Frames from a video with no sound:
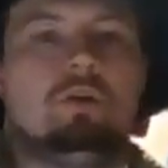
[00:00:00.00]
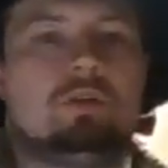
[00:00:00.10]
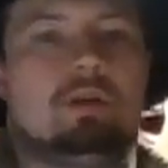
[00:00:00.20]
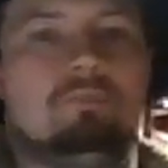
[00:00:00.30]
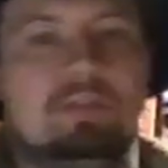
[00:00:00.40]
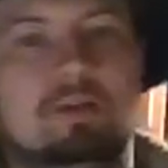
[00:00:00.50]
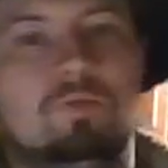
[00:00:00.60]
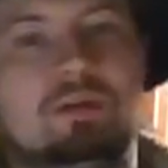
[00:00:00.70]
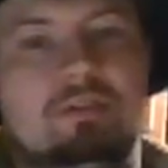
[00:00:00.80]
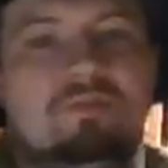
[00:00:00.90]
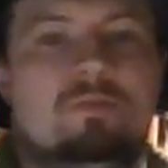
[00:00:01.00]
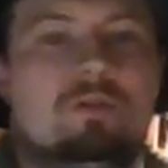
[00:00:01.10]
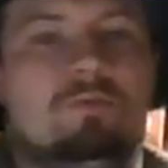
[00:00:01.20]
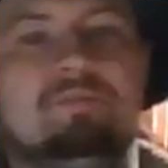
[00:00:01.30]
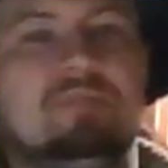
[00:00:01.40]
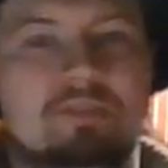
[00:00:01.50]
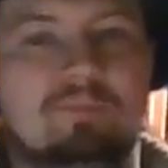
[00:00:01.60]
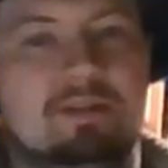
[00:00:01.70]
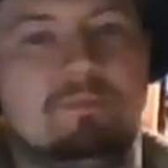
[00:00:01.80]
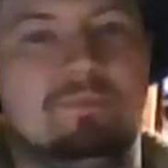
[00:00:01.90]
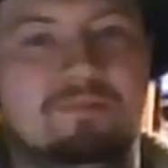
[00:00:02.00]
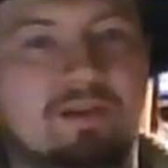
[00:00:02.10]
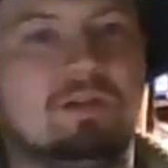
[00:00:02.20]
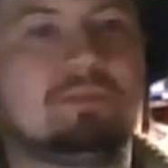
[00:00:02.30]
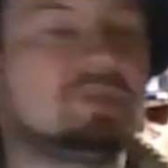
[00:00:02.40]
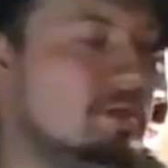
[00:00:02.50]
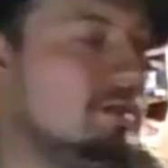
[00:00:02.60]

Okay, now what I look for when inspecting my firearms